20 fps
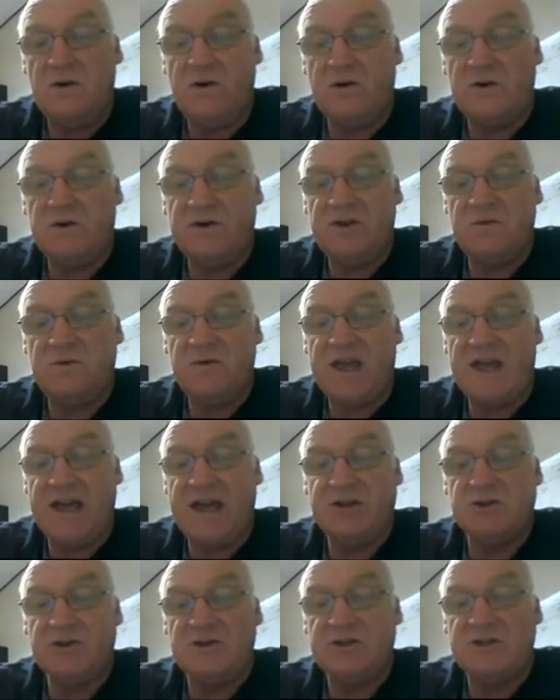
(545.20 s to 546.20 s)
on 2
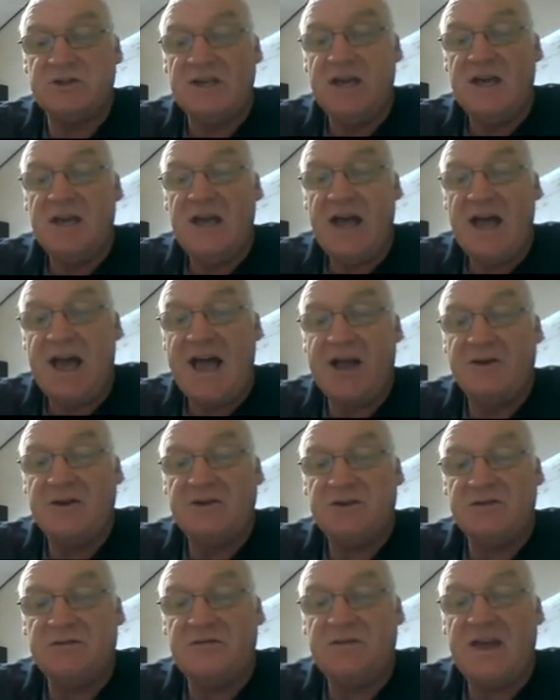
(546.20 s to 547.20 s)
occasions
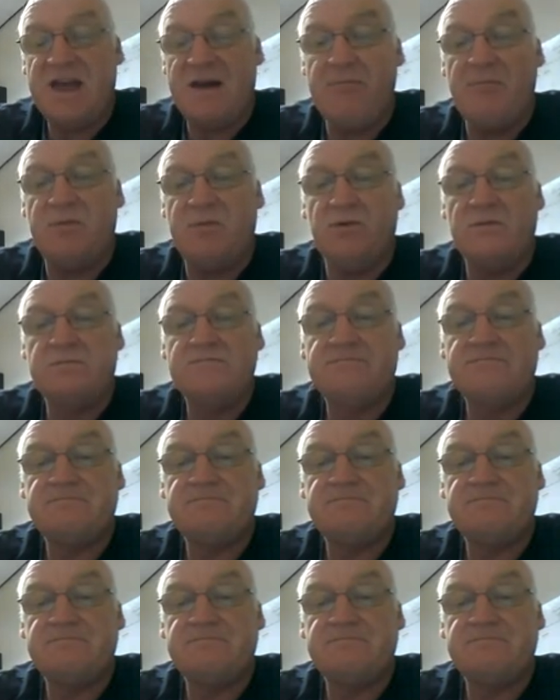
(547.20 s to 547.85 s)
out of Kemble.